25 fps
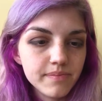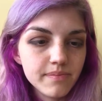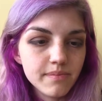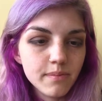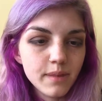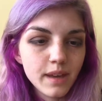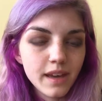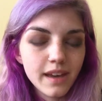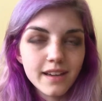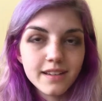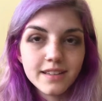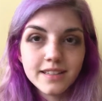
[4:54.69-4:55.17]

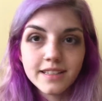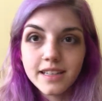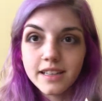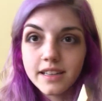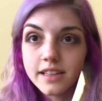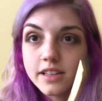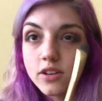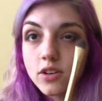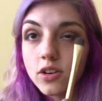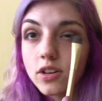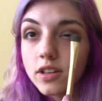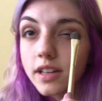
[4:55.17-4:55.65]
because it
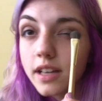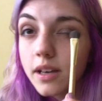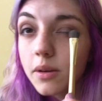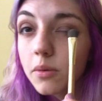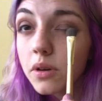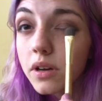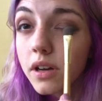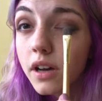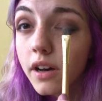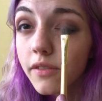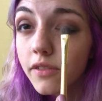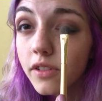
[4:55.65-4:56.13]
literally
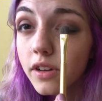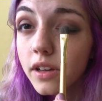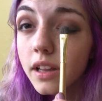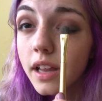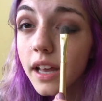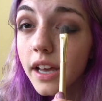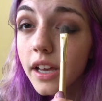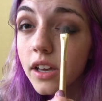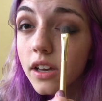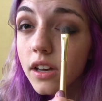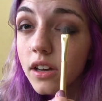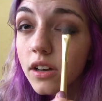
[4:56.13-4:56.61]
will cover
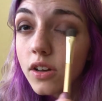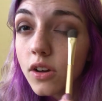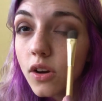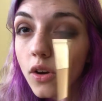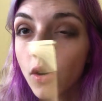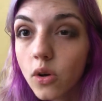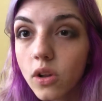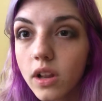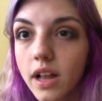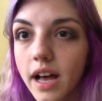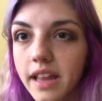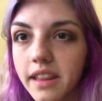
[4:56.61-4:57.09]
like your
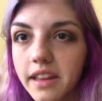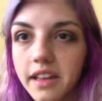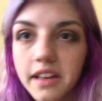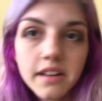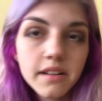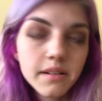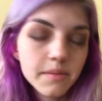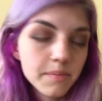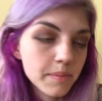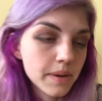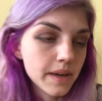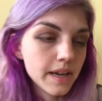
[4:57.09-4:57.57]
whole eyelid.
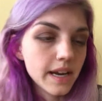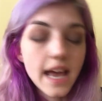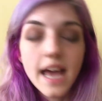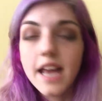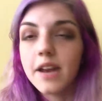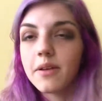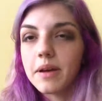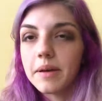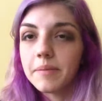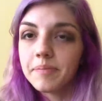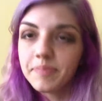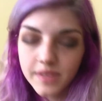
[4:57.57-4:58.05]
But
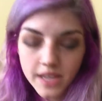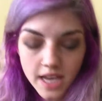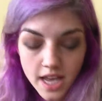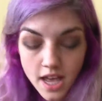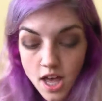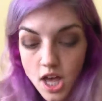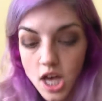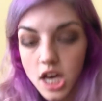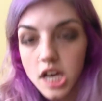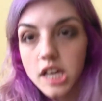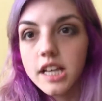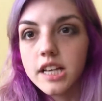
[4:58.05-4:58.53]
anyway,
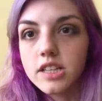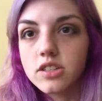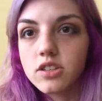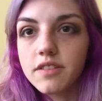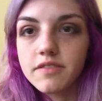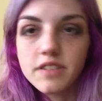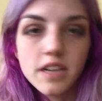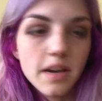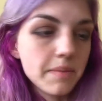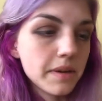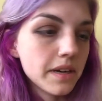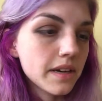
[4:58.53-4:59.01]
that's off
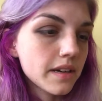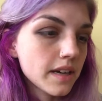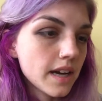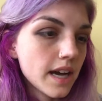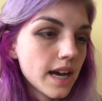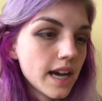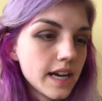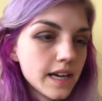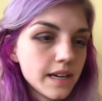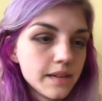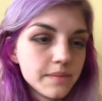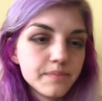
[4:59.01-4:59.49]
topic.
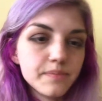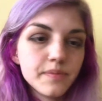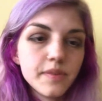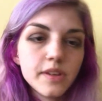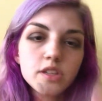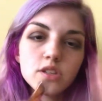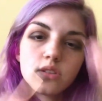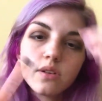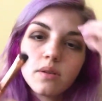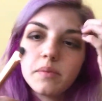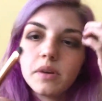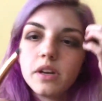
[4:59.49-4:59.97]

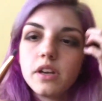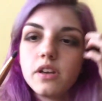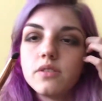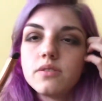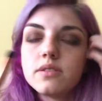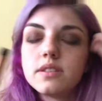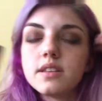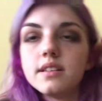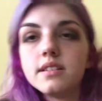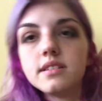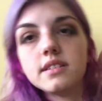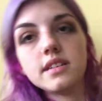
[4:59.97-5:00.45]
So I'm gonna use
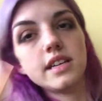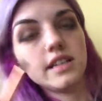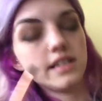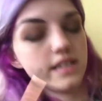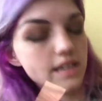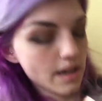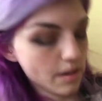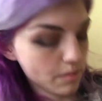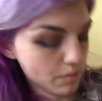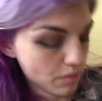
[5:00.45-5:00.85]
this detail